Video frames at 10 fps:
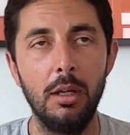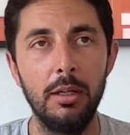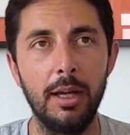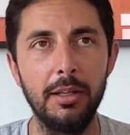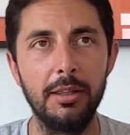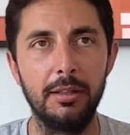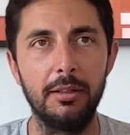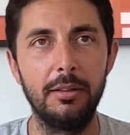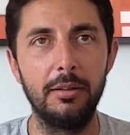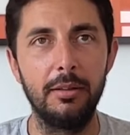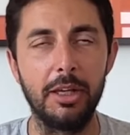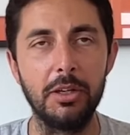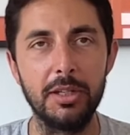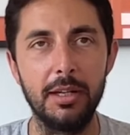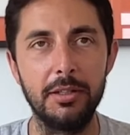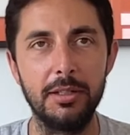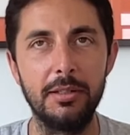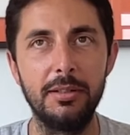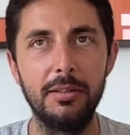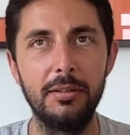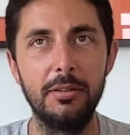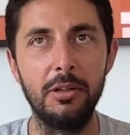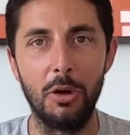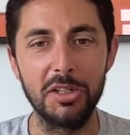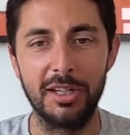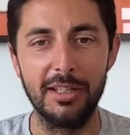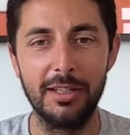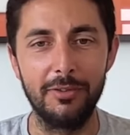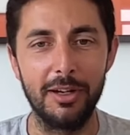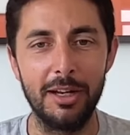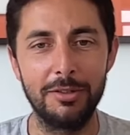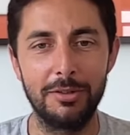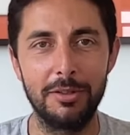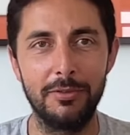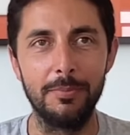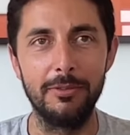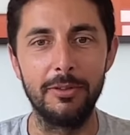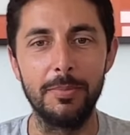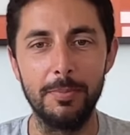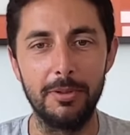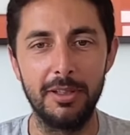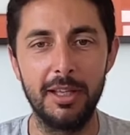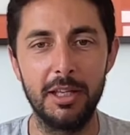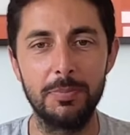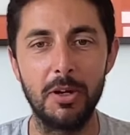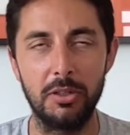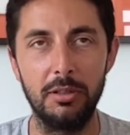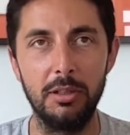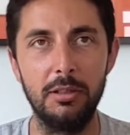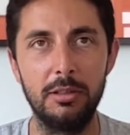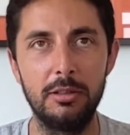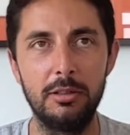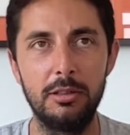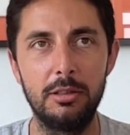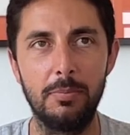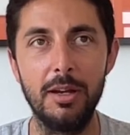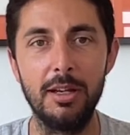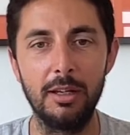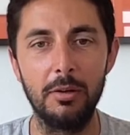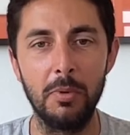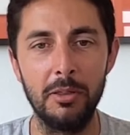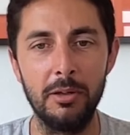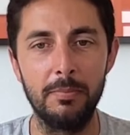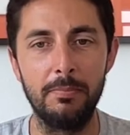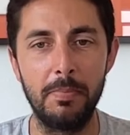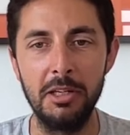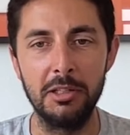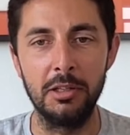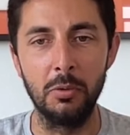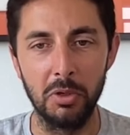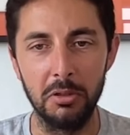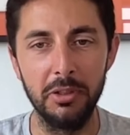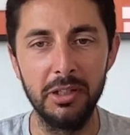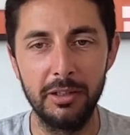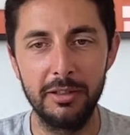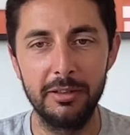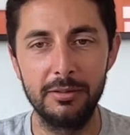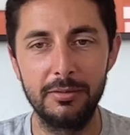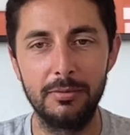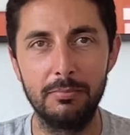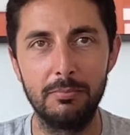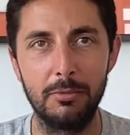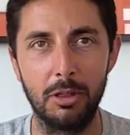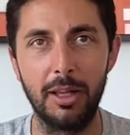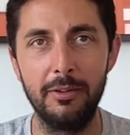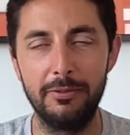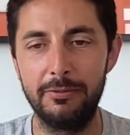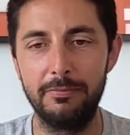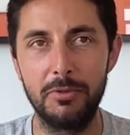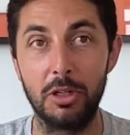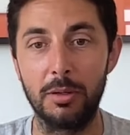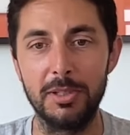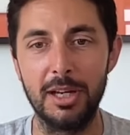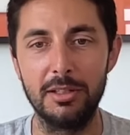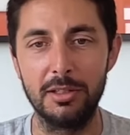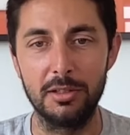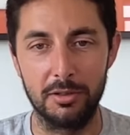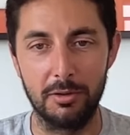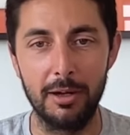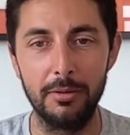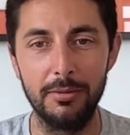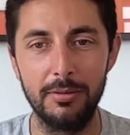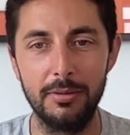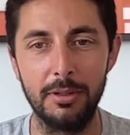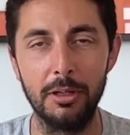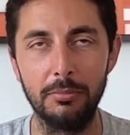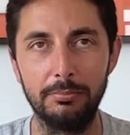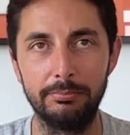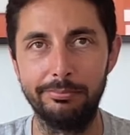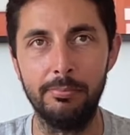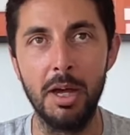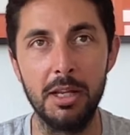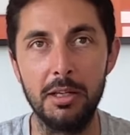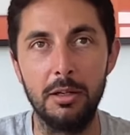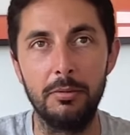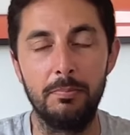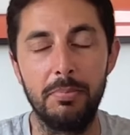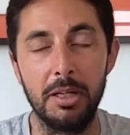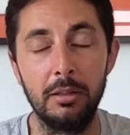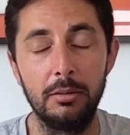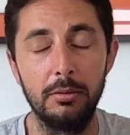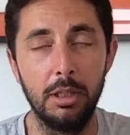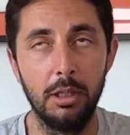Yeah. And I think, like you said, it's a, you're always going to get different answers from different people on that, especially depending on where they're based in the world and their, their life circumstances around, you know, money, you know, being